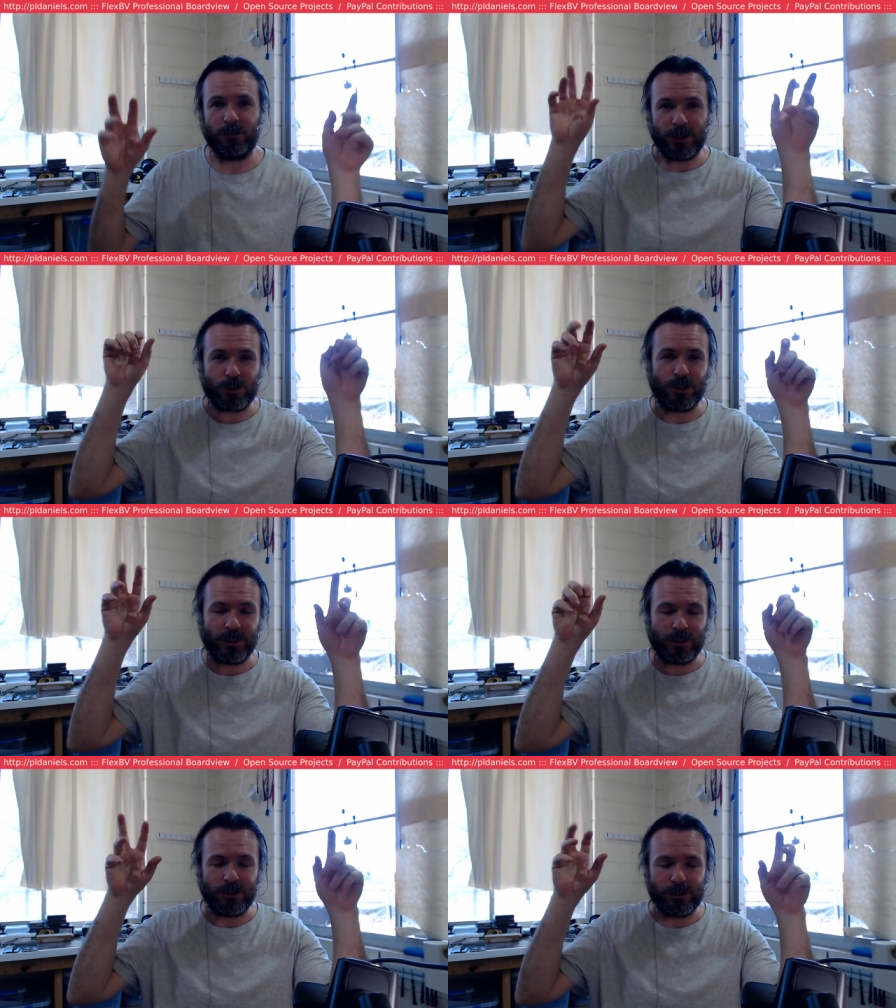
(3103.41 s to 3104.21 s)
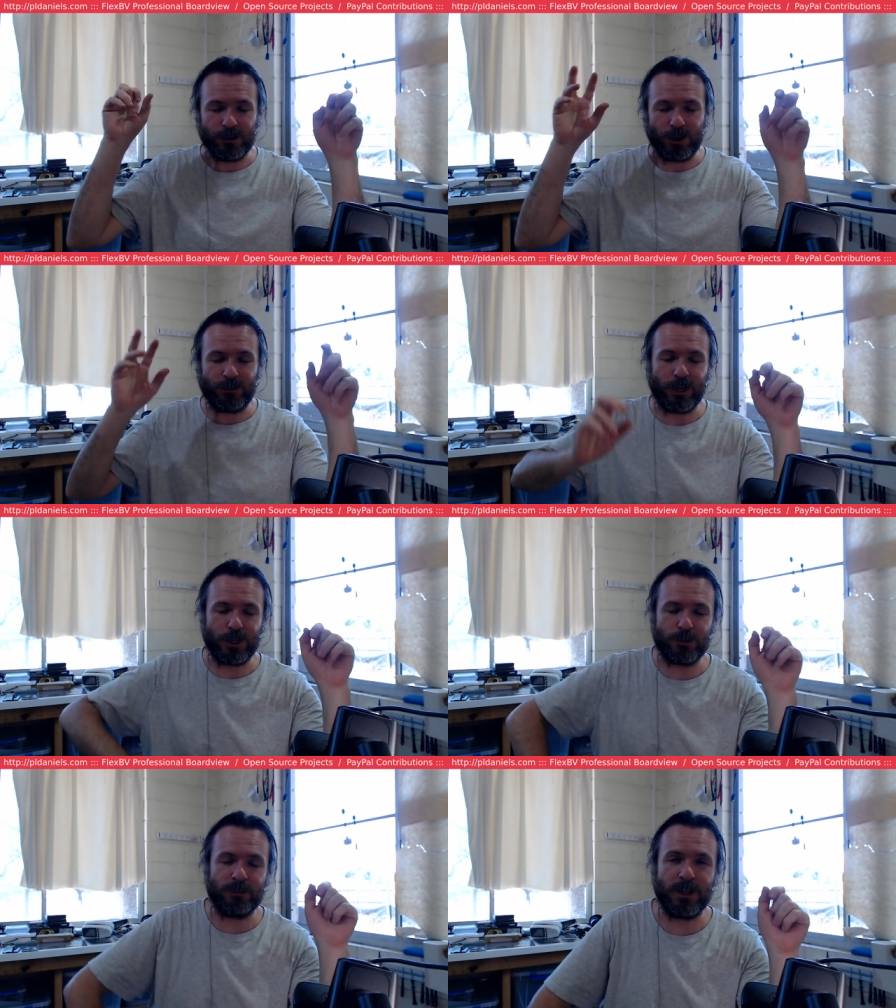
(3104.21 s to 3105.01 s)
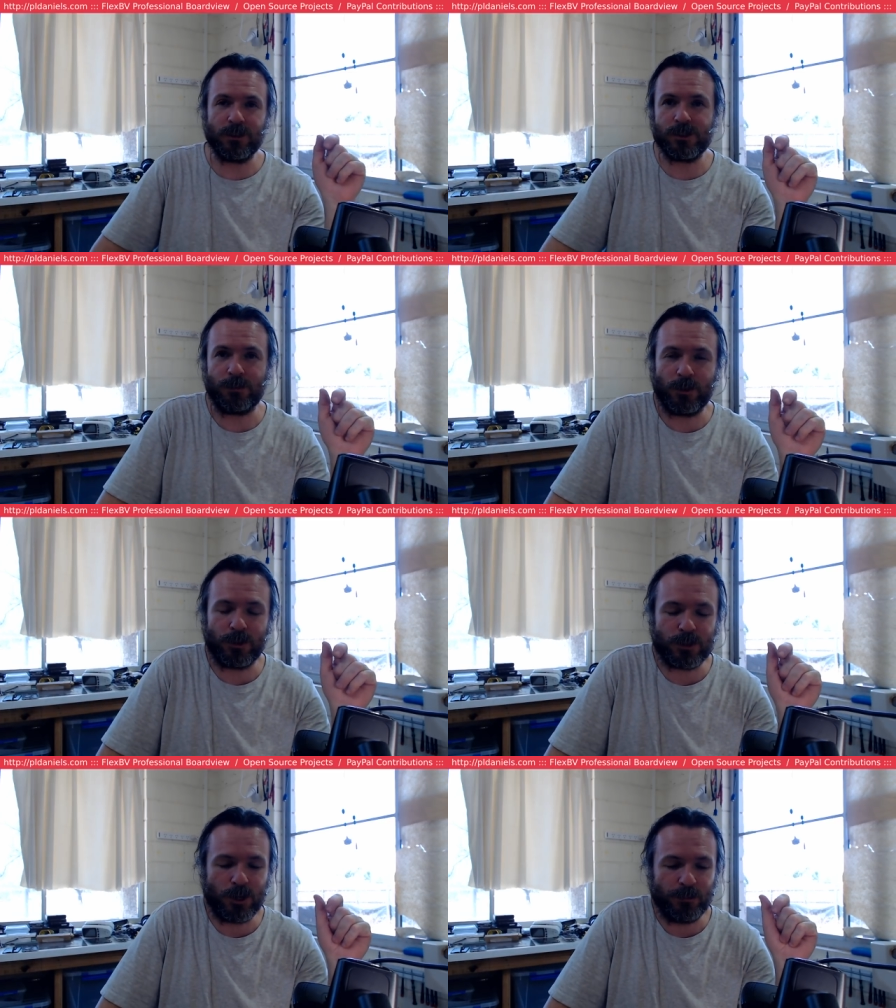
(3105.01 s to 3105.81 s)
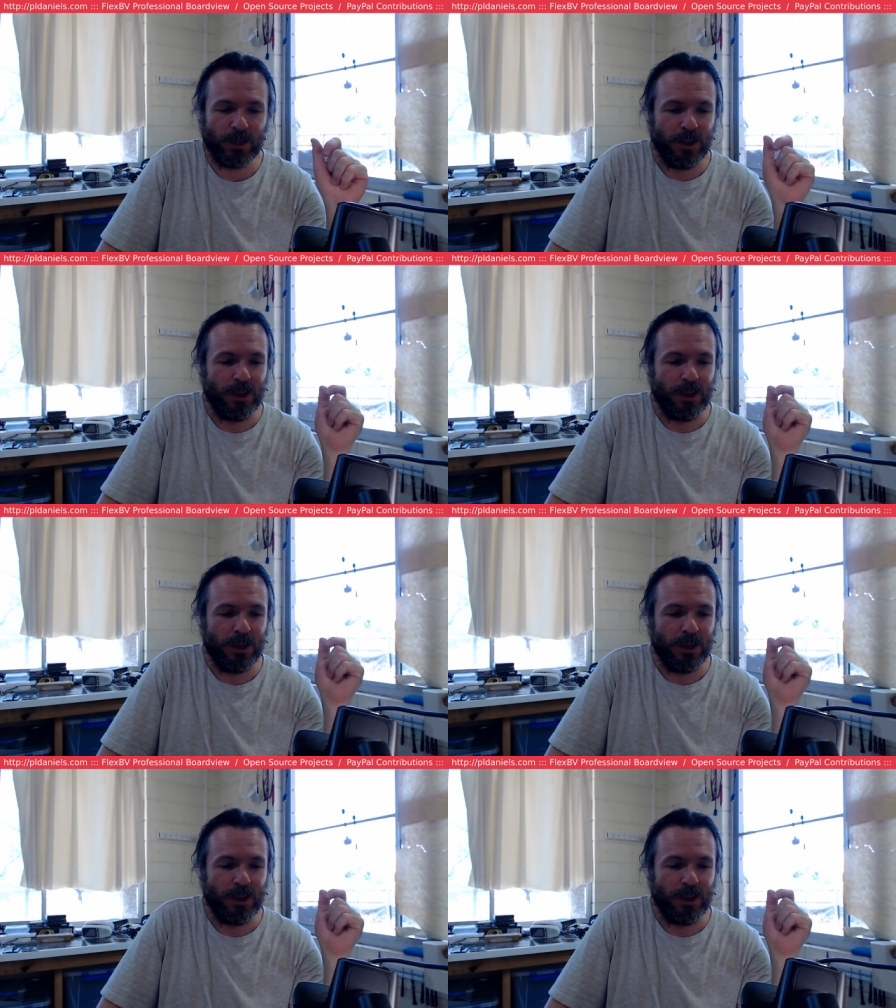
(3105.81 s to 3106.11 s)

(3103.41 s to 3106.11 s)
make sure you get the little notification bells up on the top.